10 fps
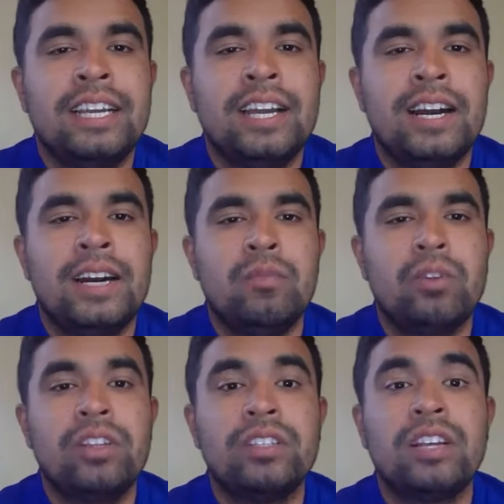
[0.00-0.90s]
We're
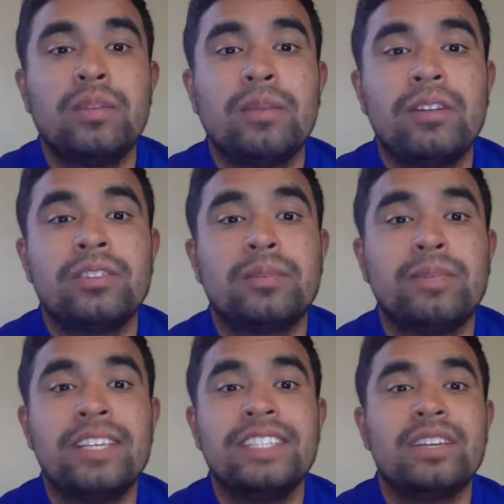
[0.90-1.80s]
going to talk about some
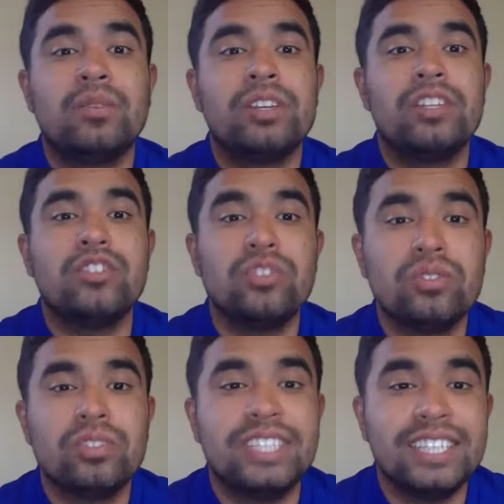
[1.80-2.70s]
things that we can
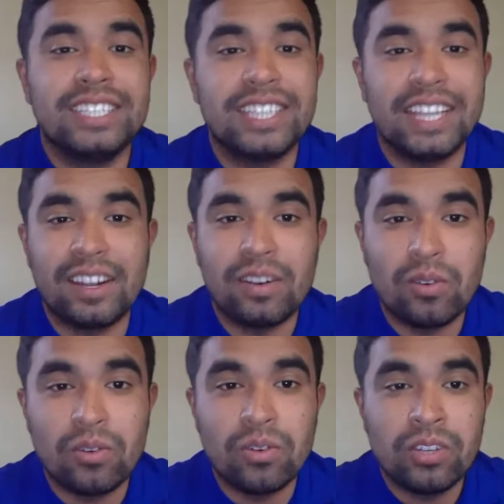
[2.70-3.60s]
do to get to that
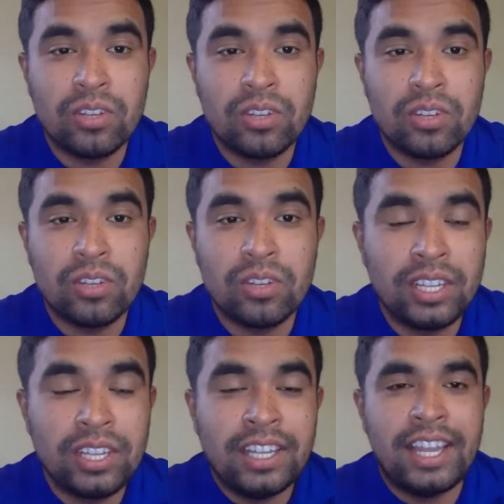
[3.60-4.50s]
goal,
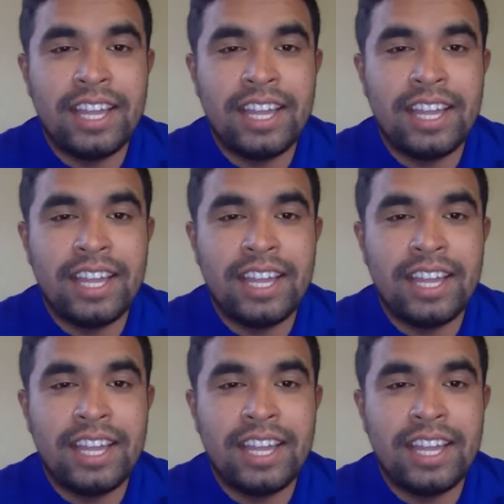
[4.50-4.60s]
and